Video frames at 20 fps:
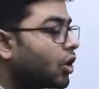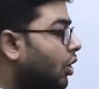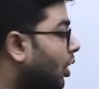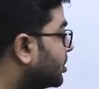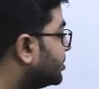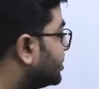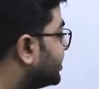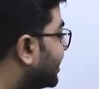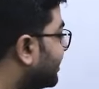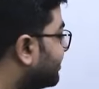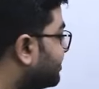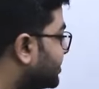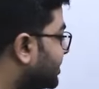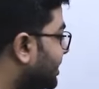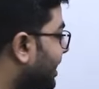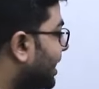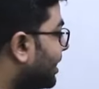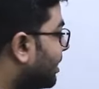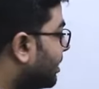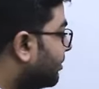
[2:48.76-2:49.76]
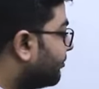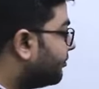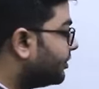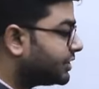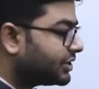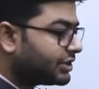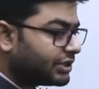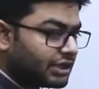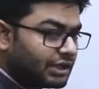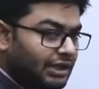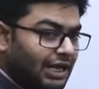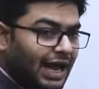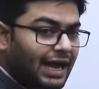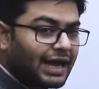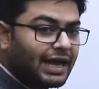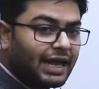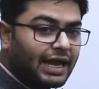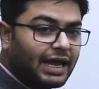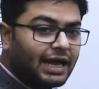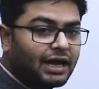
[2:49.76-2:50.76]
Concepts which
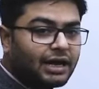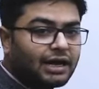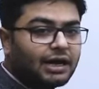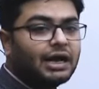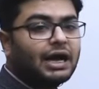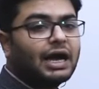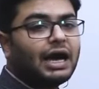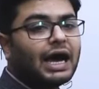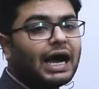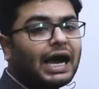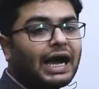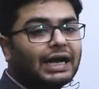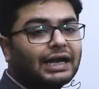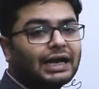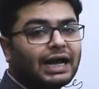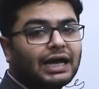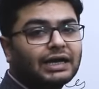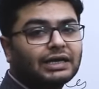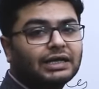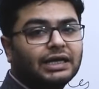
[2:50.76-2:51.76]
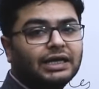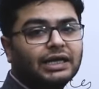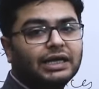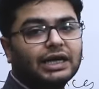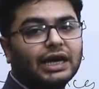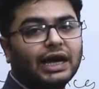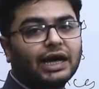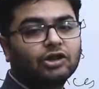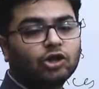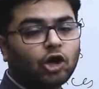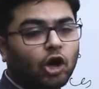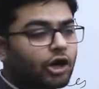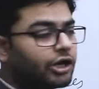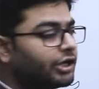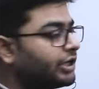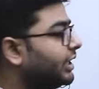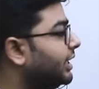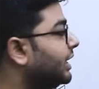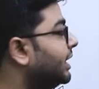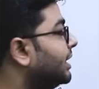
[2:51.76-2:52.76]
lie here, hierarchy,
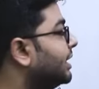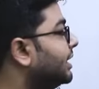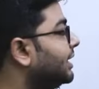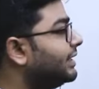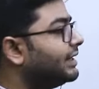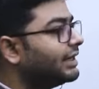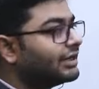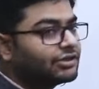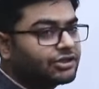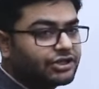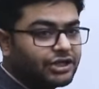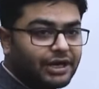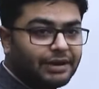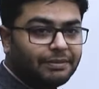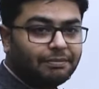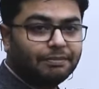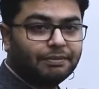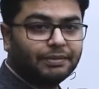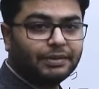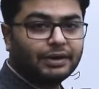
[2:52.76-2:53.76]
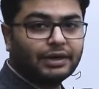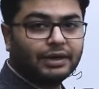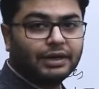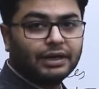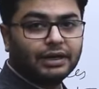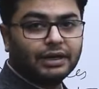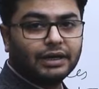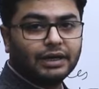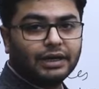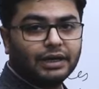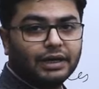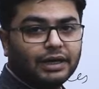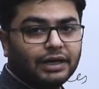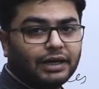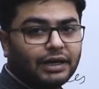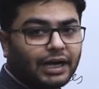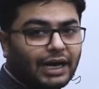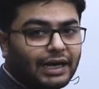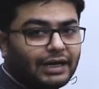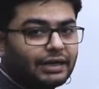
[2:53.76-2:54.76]
authority, leadership,
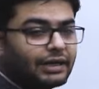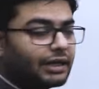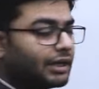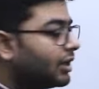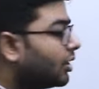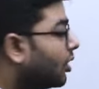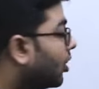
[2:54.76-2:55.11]
right?